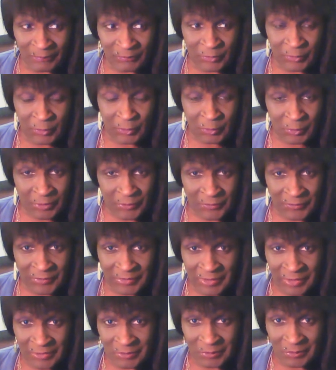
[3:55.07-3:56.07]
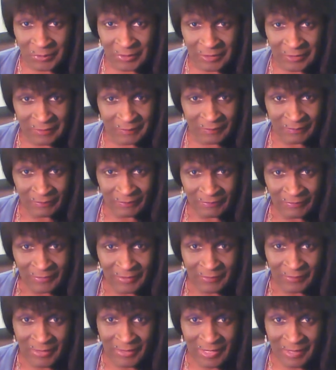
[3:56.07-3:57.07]
2 or 3 days a week.
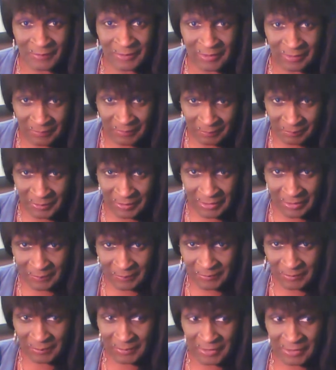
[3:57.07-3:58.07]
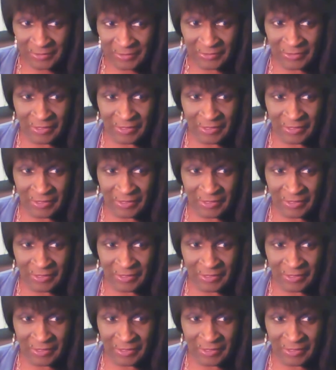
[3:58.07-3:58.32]
I mean, pick up the pace.